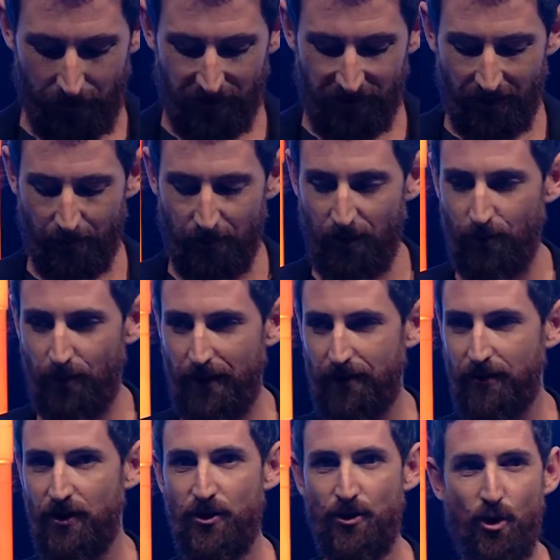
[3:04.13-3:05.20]
was somewhere where
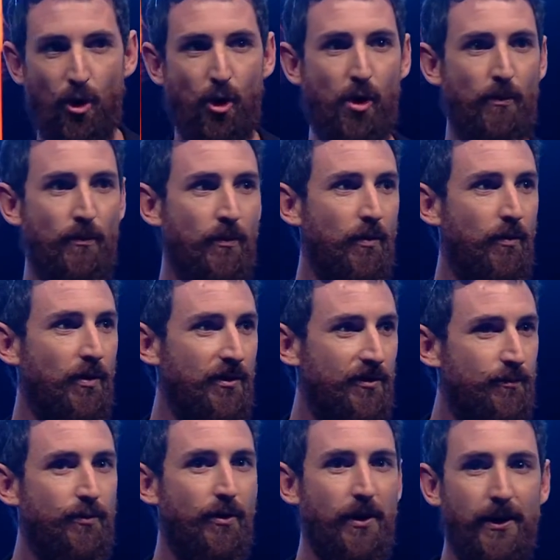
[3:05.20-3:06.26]
the norm was
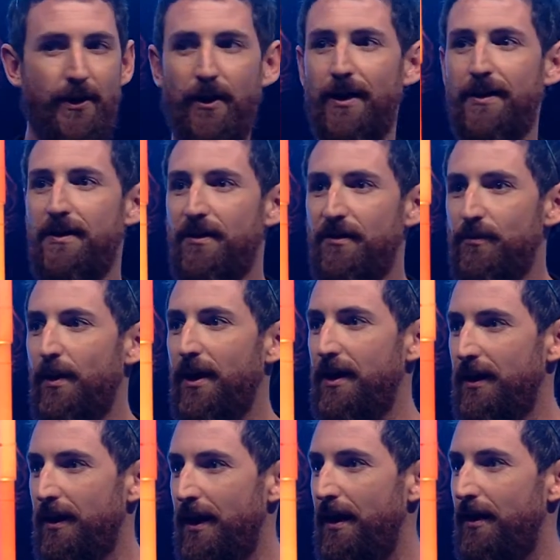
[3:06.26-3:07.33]
brilliant ideas
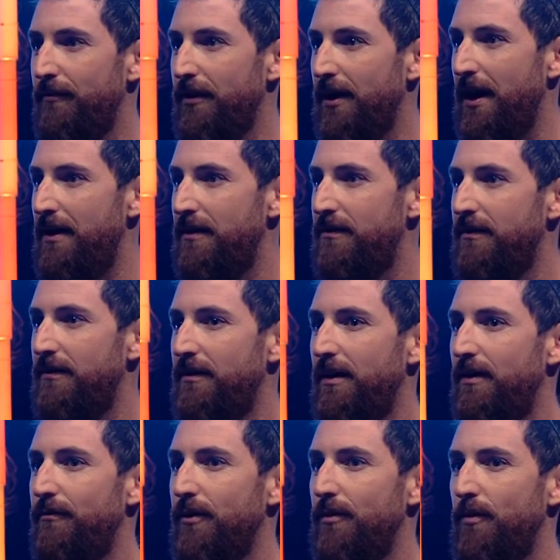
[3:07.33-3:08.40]
making it out of the agency
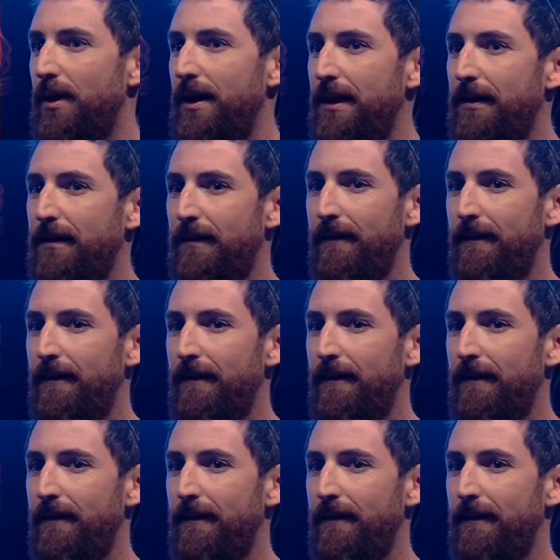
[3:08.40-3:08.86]
every week.